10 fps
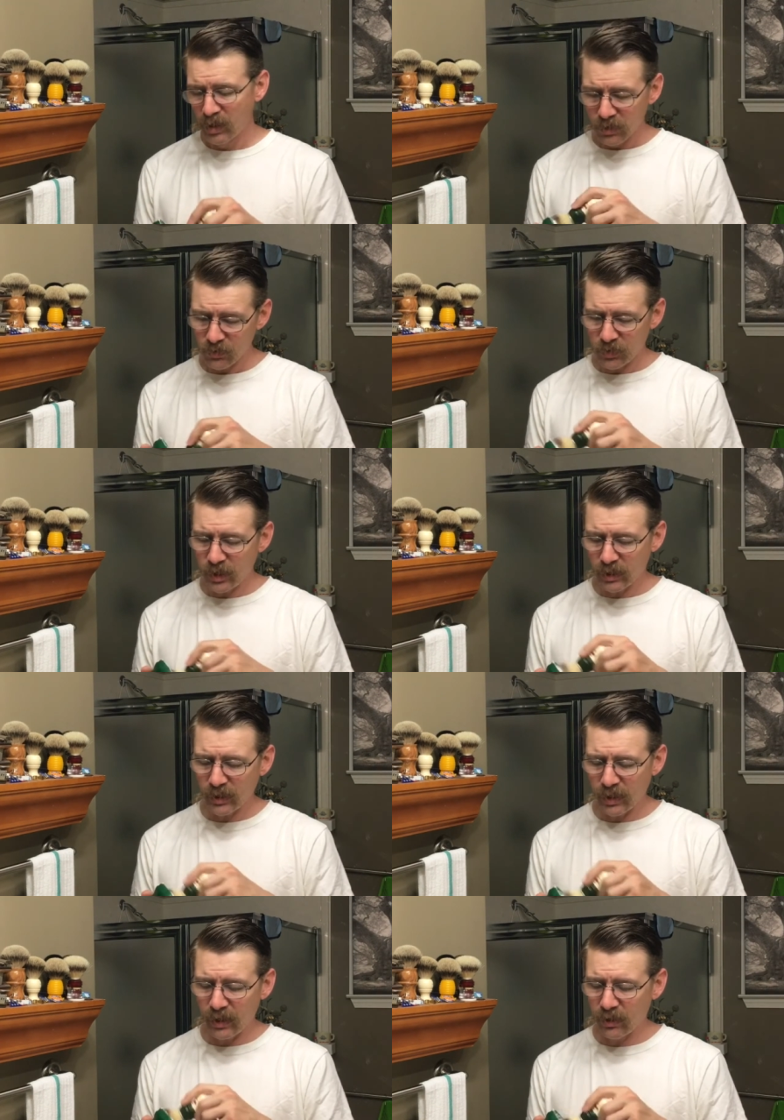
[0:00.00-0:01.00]
So check
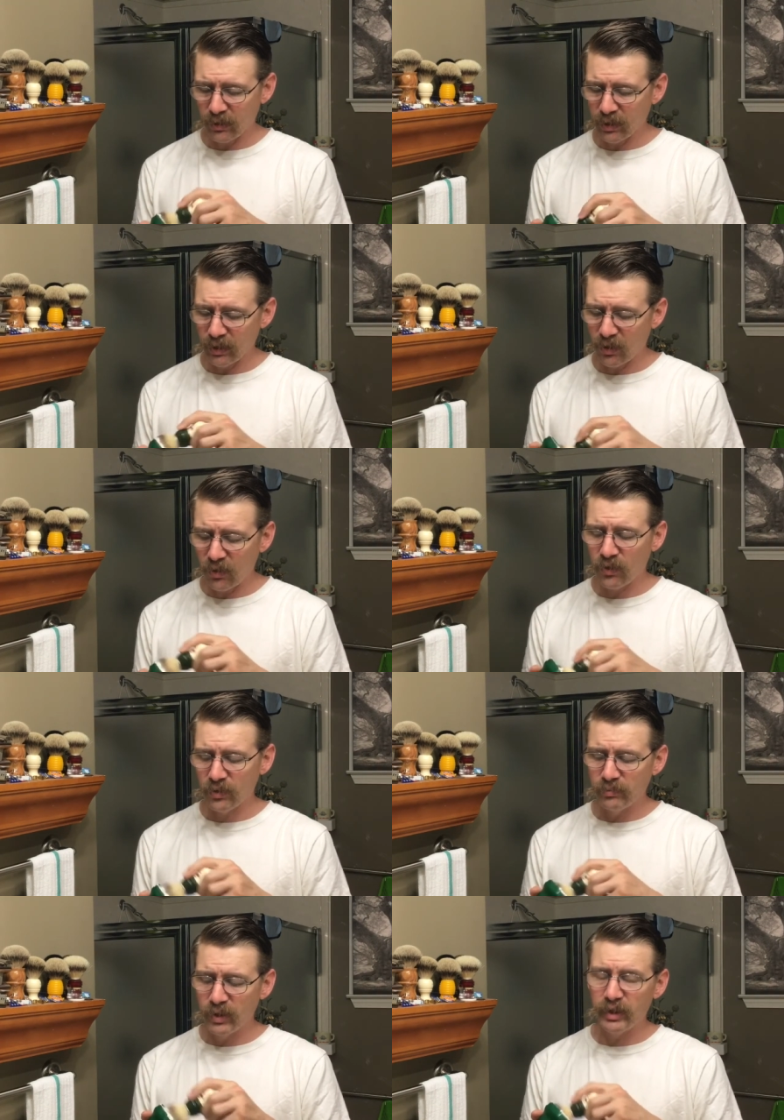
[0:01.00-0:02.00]
that out, and all the
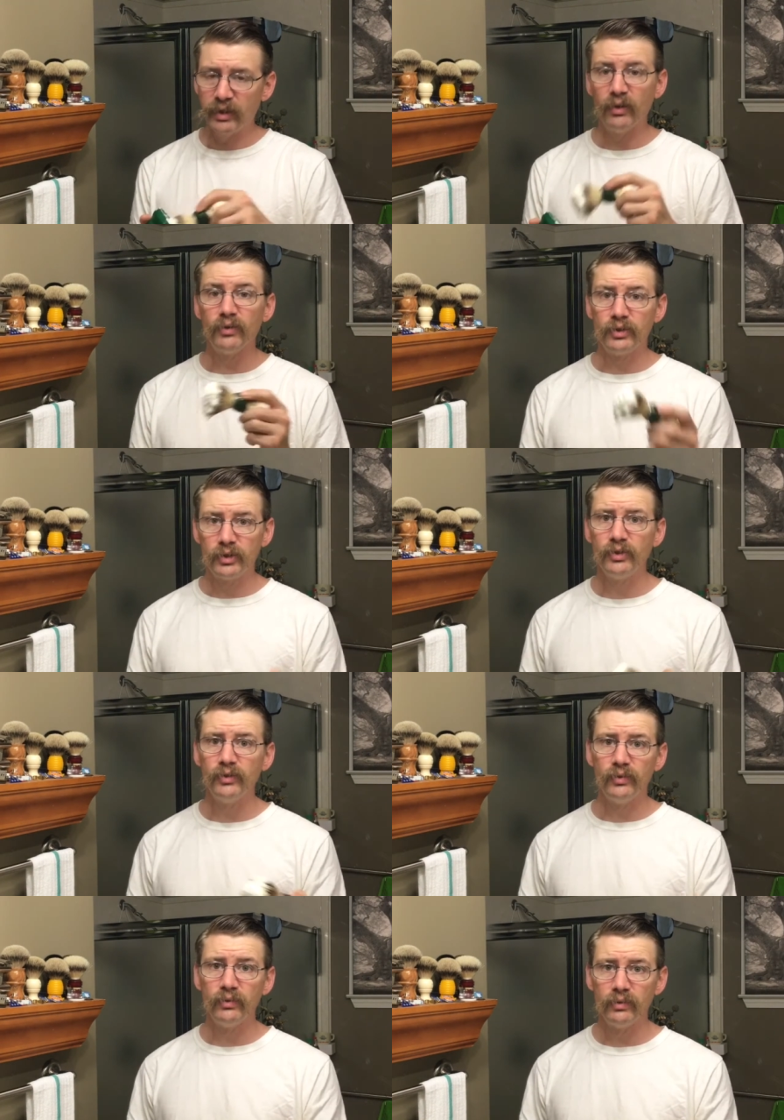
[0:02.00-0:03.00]
money goes
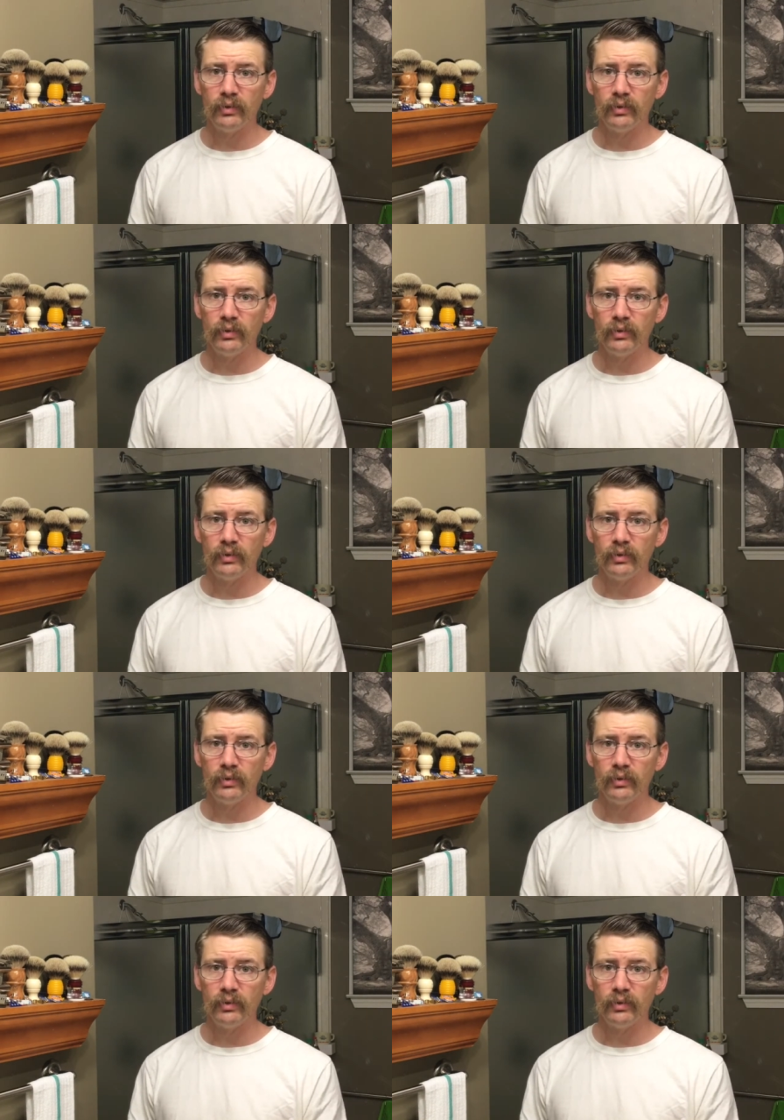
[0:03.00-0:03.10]
to